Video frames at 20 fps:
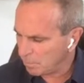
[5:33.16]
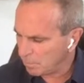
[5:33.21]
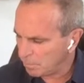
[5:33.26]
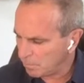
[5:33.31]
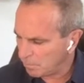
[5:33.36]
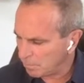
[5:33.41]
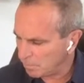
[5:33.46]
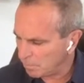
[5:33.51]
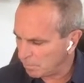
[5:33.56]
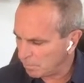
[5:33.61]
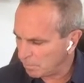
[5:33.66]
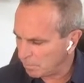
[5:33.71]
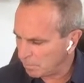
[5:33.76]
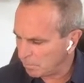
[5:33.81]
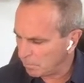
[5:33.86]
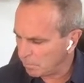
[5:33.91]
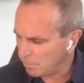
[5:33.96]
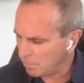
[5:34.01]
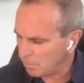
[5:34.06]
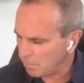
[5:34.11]

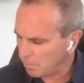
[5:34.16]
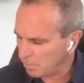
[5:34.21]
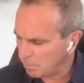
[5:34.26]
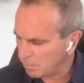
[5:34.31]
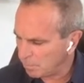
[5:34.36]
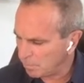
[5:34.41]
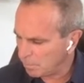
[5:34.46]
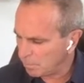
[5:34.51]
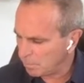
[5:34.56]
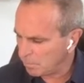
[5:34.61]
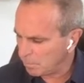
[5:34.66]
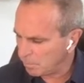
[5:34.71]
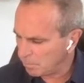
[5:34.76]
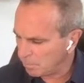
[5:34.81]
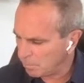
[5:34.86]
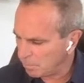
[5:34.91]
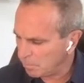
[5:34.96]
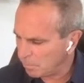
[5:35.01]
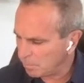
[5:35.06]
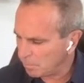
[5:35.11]

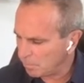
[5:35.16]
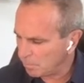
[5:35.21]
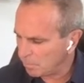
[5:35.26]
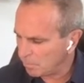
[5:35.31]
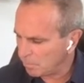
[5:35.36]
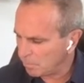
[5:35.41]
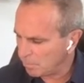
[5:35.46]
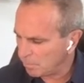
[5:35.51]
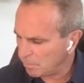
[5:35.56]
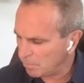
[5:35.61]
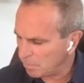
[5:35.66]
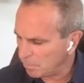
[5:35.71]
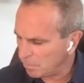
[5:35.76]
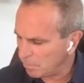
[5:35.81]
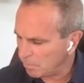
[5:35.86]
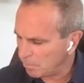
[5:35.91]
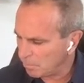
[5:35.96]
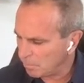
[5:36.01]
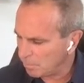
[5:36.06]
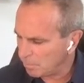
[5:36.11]

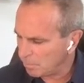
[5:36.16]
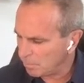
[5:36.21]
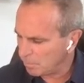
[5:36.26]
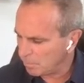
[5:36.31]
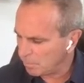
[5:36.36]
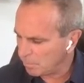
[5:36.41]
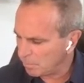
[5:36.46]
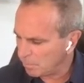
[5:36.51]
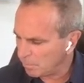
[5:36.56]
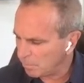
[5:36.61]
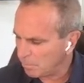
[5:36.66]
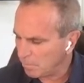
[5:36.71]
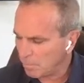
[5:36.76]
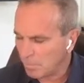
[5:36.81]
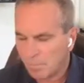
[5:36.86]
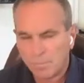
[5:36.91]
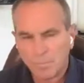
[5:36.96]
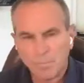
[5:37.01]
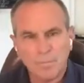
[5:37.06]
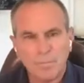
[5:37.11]

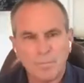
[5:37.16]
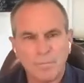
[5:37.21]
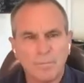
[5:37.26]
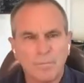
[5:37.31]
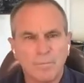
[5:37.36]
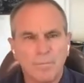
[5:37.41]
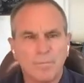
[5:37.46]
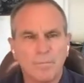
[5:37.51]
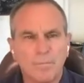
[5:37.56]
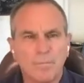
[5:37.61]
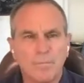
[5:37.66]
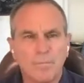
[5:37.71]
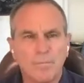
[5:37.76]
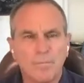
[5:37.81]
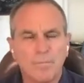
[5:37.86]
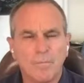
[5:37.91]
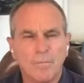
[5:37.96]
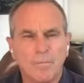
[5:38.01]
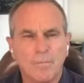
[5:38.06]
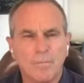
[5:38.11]

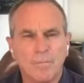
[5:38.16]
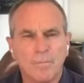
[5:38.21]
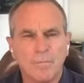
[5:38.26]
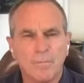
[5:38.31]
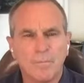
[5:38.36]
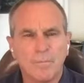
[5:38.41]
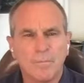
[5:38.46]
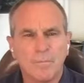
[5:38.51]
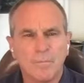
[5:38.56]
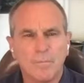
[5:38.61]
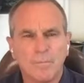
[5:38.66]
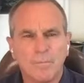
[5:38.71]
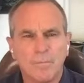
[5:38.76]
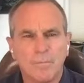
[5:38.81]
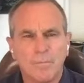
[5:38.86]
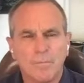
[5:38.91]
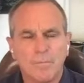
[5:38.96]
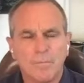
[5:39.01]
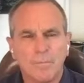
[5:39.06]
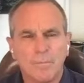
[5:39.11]

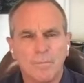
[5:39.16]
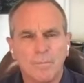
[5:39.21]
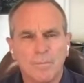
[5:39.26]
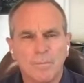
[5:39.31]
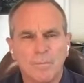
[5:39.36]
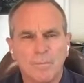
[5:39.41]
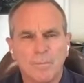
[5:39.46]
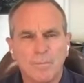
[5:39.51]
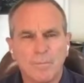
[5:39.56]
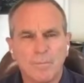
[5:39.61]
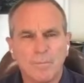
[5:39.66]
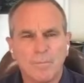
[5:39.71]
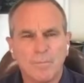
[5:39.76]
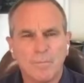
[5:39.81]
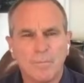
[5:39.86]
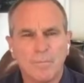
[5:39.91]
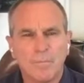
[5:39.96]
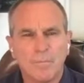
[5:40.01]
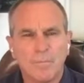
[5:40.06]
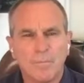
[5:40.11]

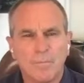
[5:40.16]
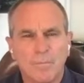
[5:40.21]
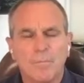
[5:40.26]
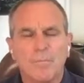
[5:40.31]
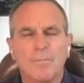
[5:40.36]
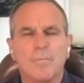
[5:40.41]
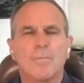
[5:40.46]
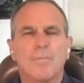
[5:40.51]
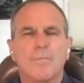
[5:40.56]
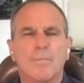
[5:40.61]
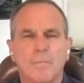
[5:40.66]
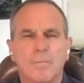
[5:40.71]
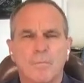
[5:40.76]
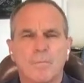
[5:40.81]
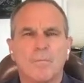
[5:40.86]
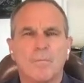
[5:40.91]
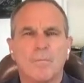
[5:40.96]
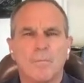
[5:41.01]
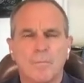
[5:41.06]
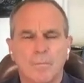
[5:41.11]
The person shown says nothing.